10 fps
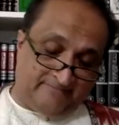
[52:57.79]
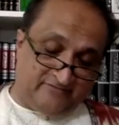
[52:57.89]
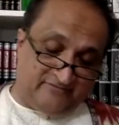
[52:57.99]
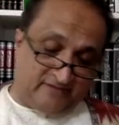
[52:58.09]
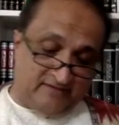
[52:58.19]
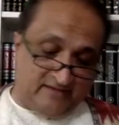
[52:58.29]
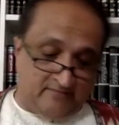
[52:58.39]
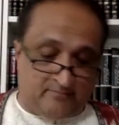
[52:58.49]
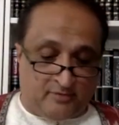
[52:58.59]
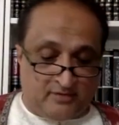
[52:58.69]
very
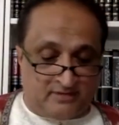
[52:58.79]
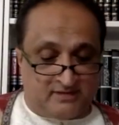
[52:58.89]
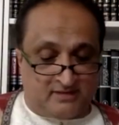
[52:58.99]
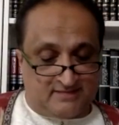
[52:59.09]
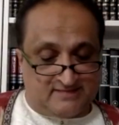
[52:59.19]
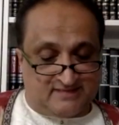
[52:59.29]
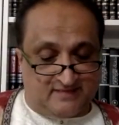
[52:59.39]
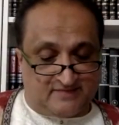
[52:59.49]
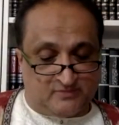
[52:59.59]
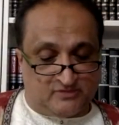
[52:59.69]
important
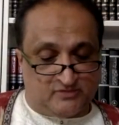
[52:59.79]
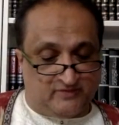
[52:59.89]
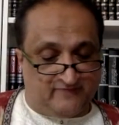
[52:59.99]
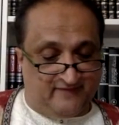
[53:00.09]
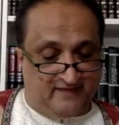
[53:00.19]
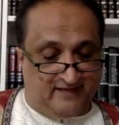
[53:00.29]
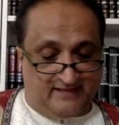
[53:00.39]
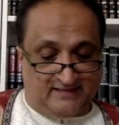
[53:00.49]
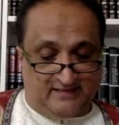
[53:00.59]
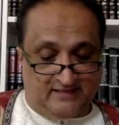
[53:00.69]
concepts which we
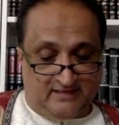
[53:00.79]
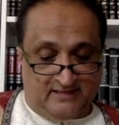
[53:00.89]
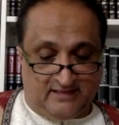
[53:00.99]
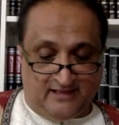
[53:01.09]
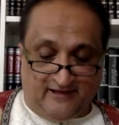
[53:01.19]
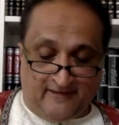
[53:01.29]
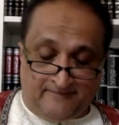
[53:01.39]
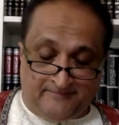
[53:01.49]
find in